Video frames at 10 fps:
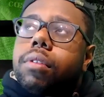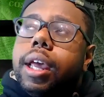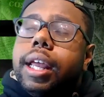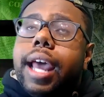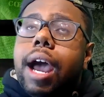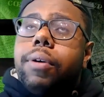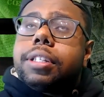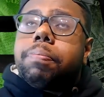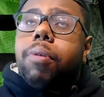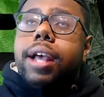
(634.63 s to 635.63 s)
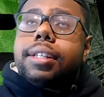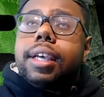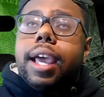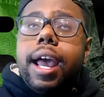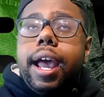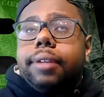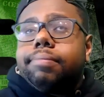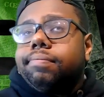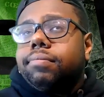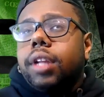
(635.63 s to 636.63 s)
and now it's pricing at,
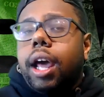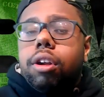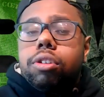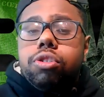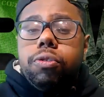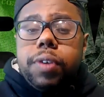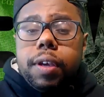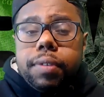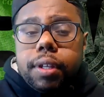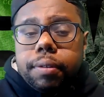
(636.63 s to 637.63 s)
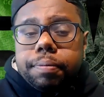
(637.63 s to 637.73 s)
I don't know, $250.